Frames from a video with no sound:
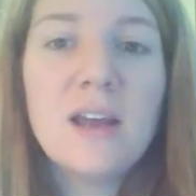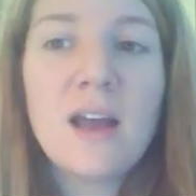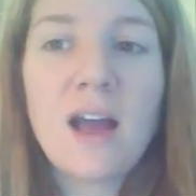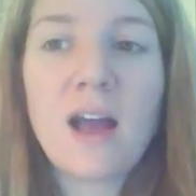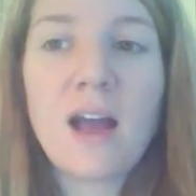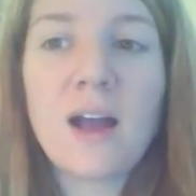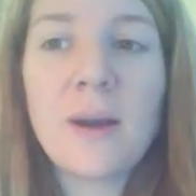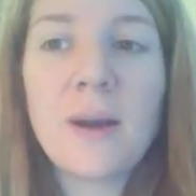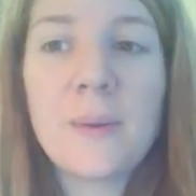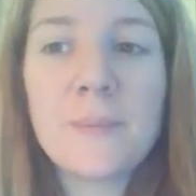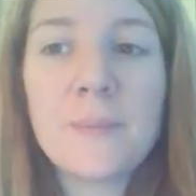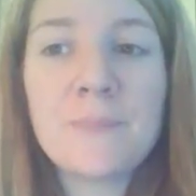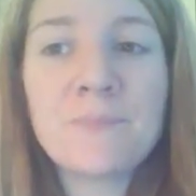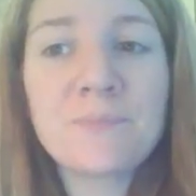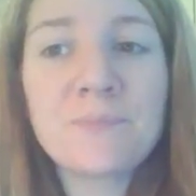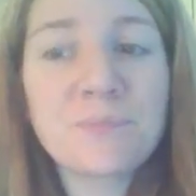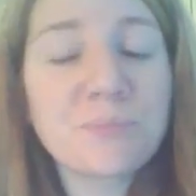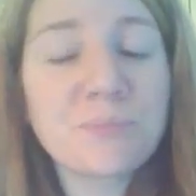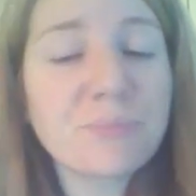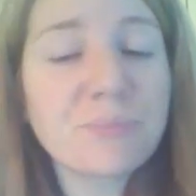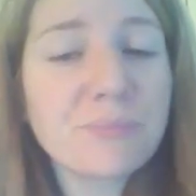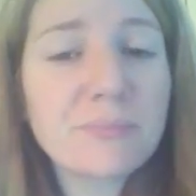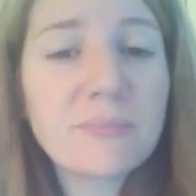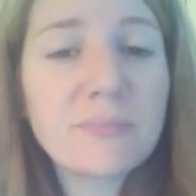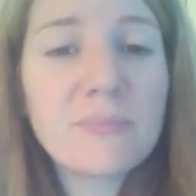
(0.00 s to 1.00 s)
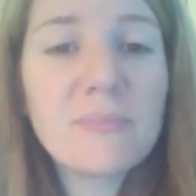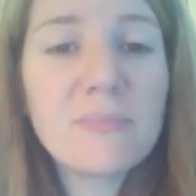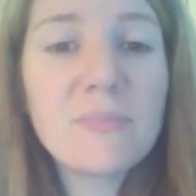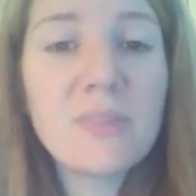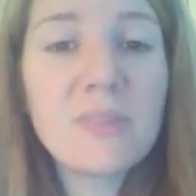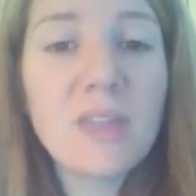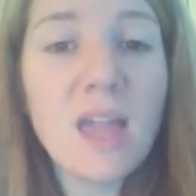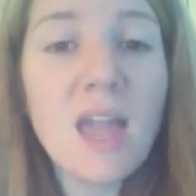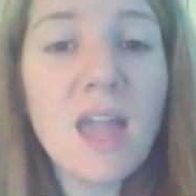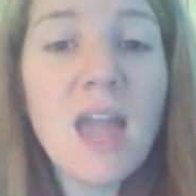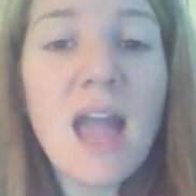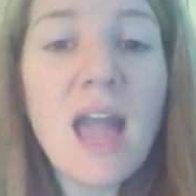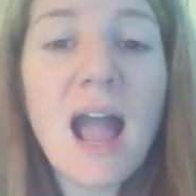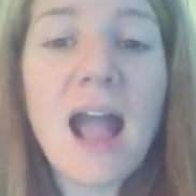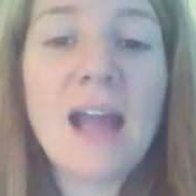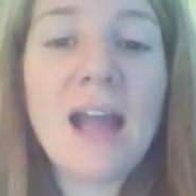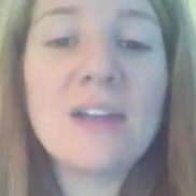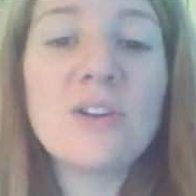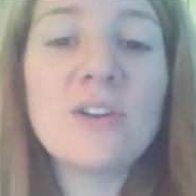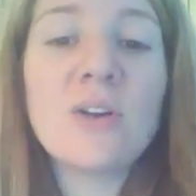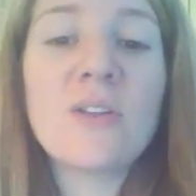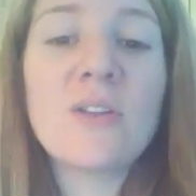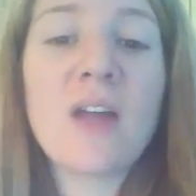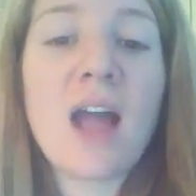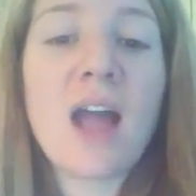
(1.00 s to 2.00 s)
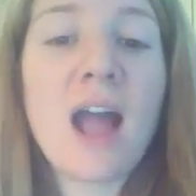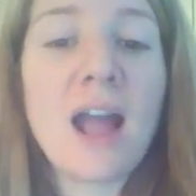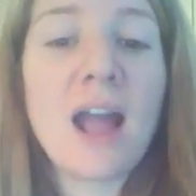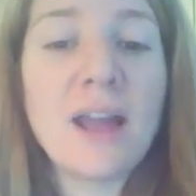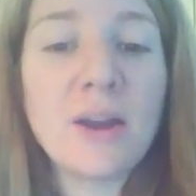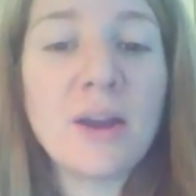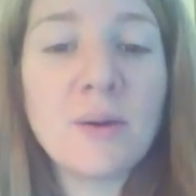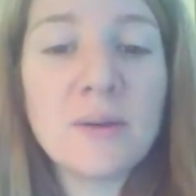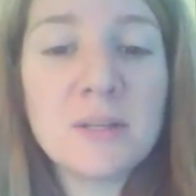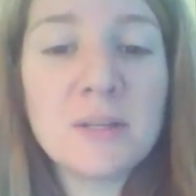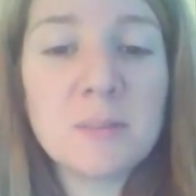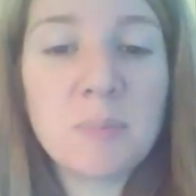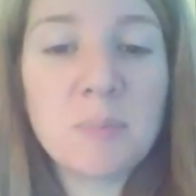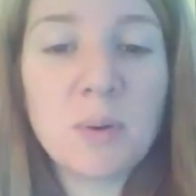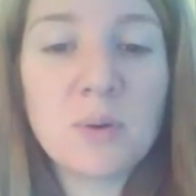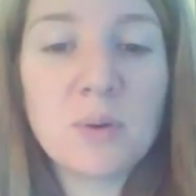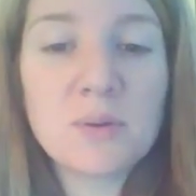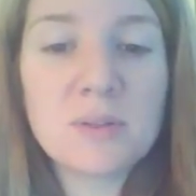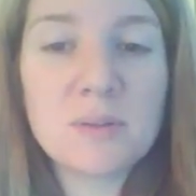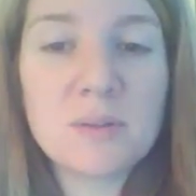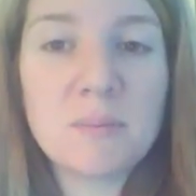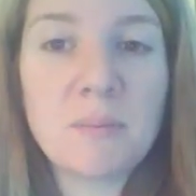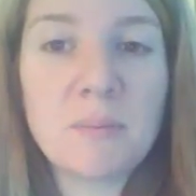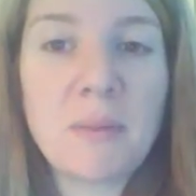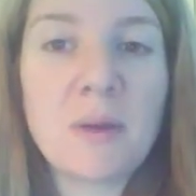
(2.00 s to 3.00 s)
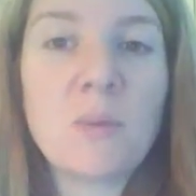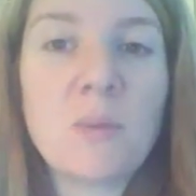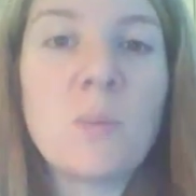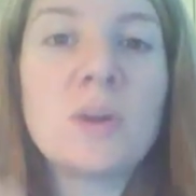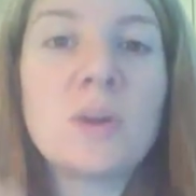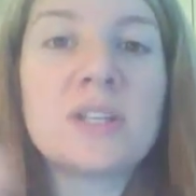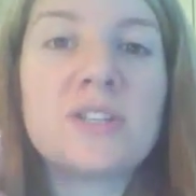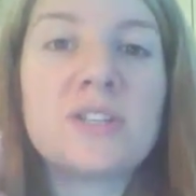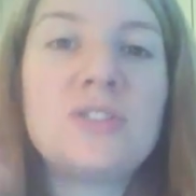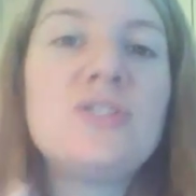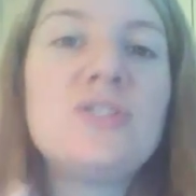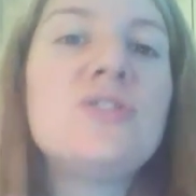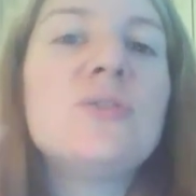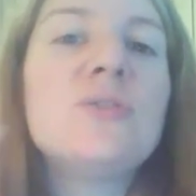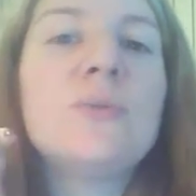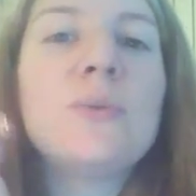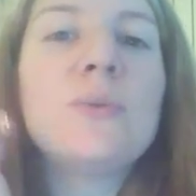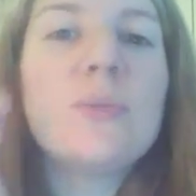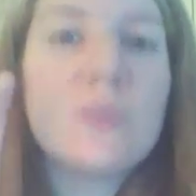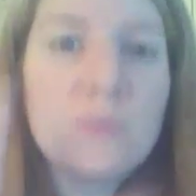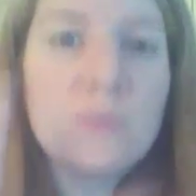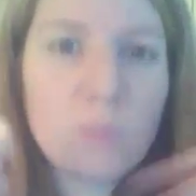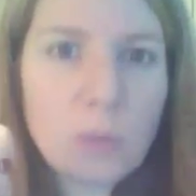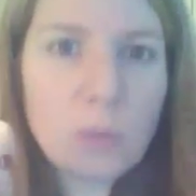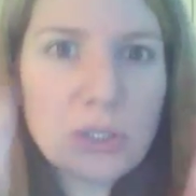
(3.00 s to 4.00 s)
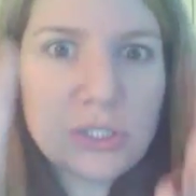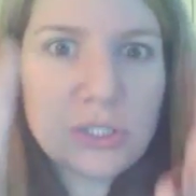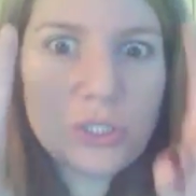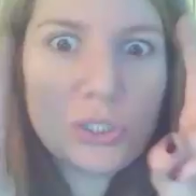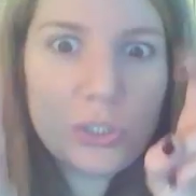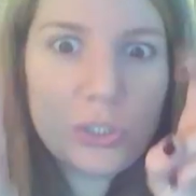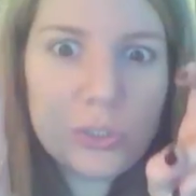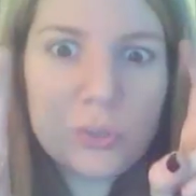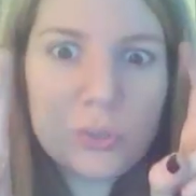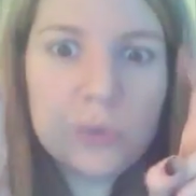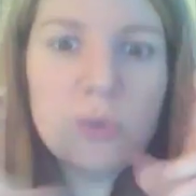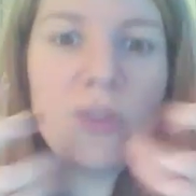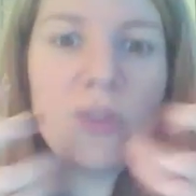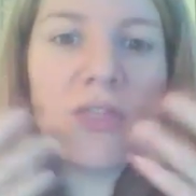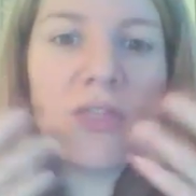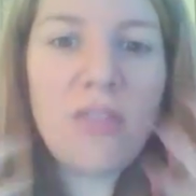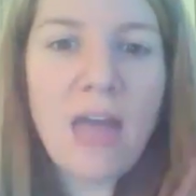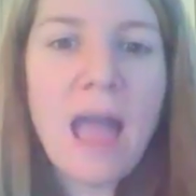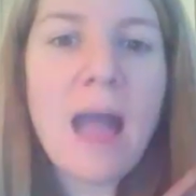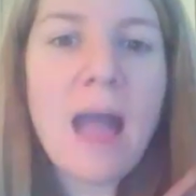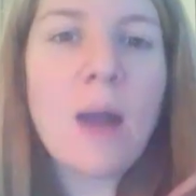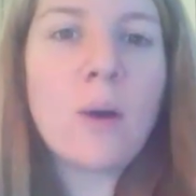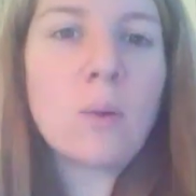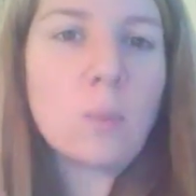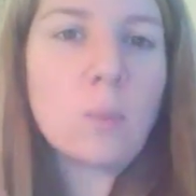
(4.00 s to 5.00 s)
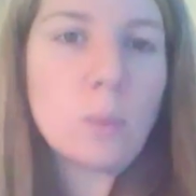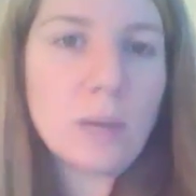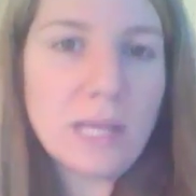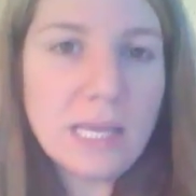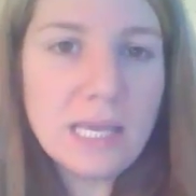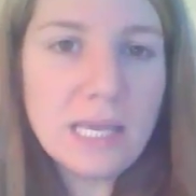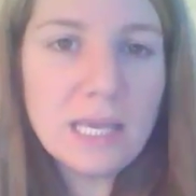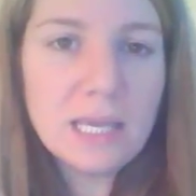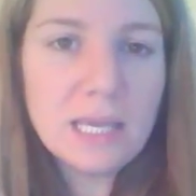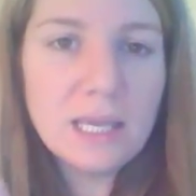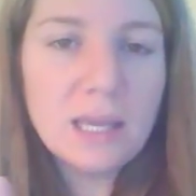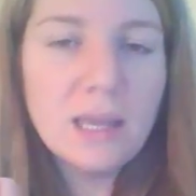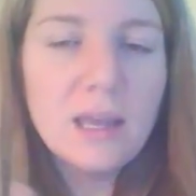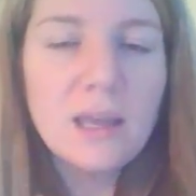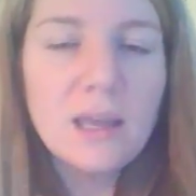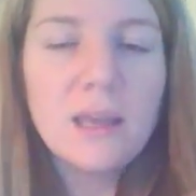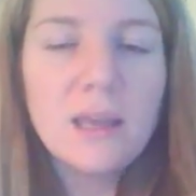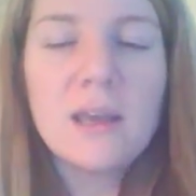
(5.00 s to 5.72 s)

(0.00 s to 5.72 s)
I know that I always post what's due that week.